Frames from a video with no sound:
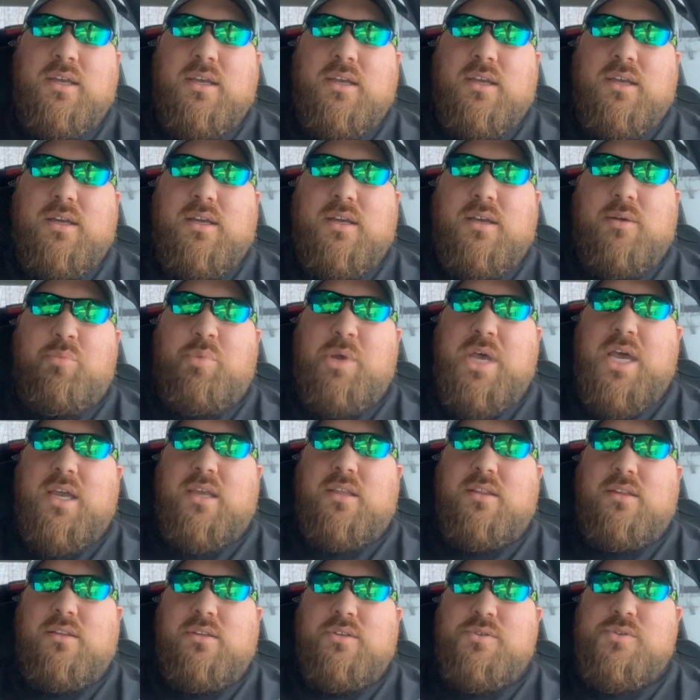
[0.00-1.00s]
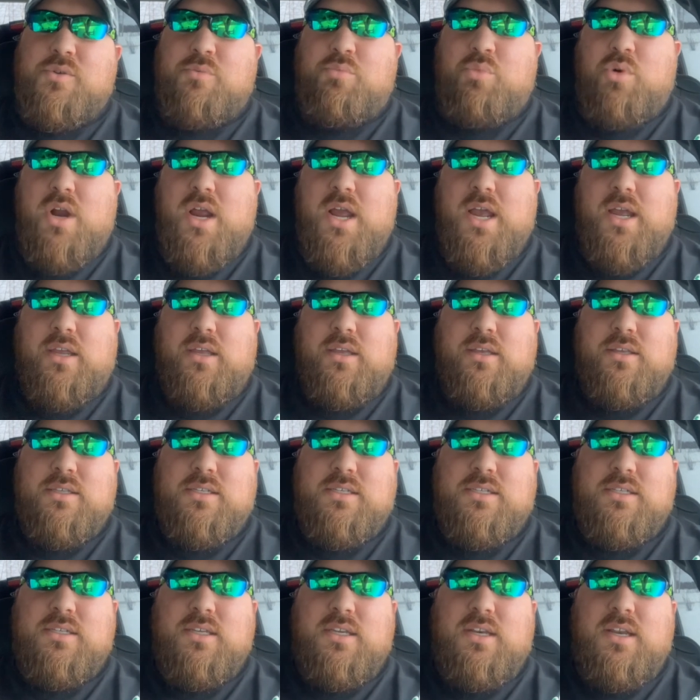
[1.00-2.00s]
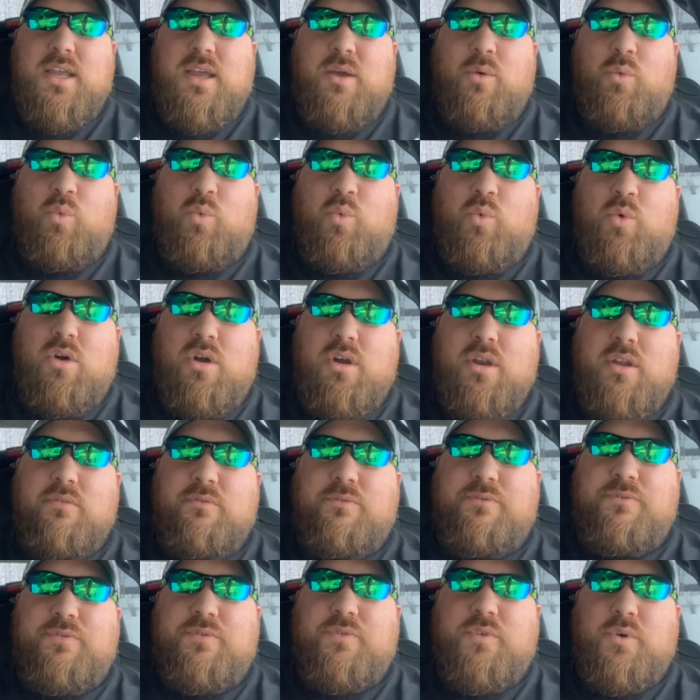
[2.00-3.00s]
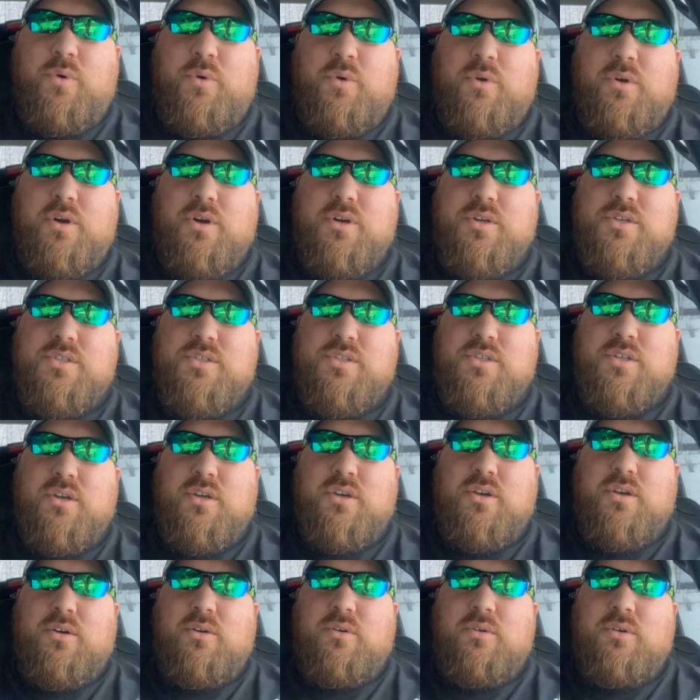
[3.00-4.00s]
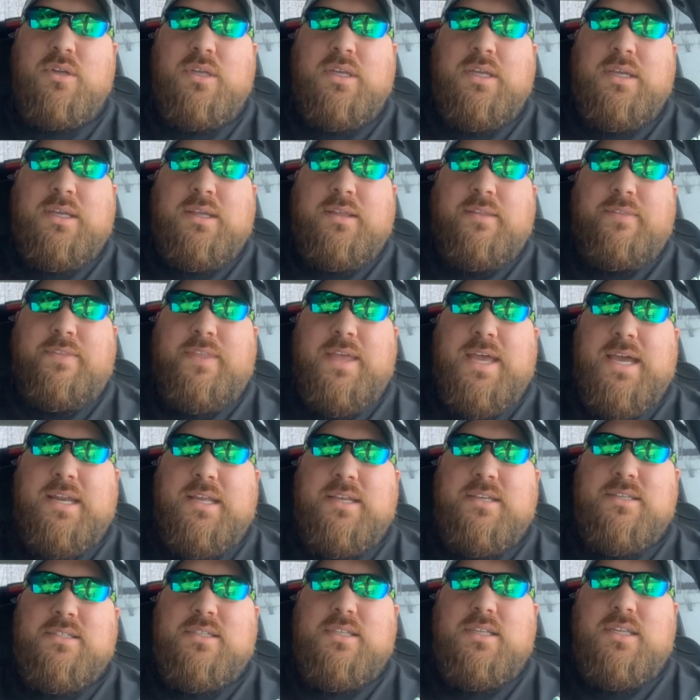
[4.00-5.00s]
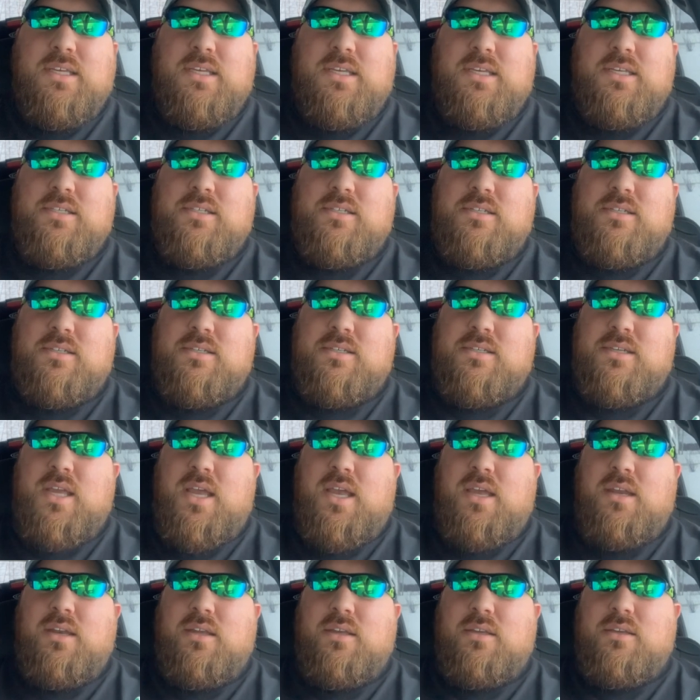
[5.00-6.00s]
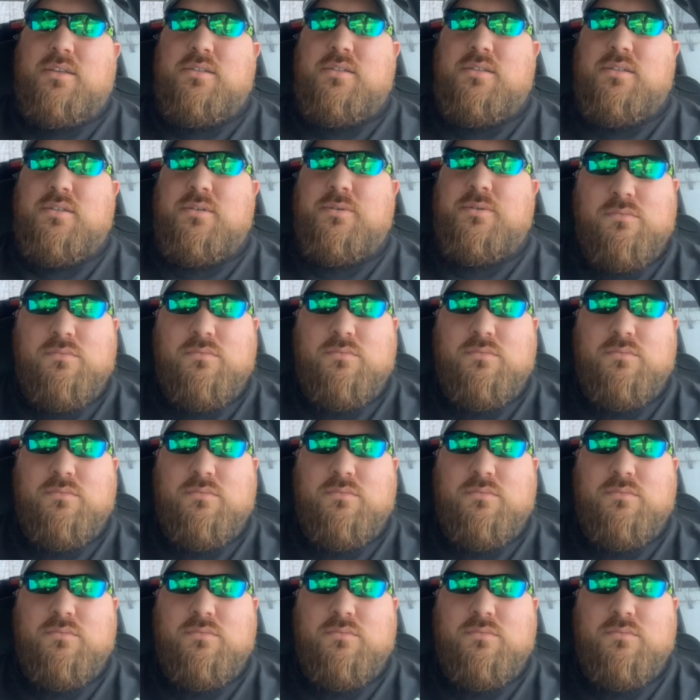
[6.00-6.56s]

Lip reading: back in the loser bracket, sitting at 1-4. So that is the East standings.